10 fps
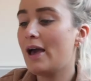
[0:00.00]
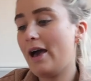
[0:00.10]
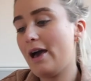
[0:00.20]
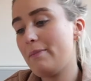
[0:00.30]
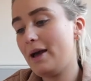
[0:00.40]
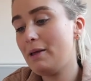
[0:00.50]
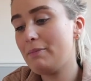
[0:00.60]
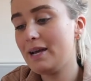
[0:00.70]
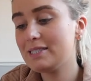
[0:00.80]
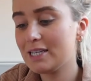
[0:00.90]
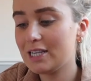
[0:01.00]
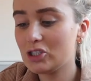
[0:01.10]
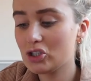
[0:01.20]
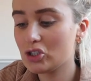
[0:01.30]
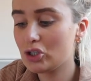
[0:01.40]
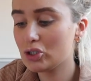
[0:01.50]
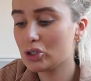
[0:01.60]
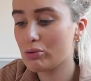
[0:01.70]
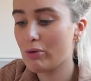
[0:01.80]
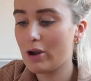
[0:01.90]
And it basically just goes
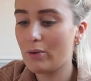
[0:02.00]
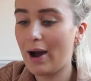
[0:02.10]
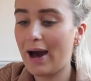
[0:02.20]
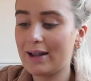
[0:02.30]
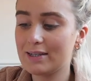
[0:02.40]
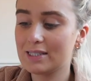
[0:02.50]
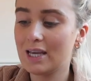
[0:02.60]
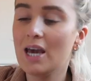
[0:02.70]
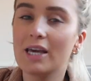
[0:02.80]
through and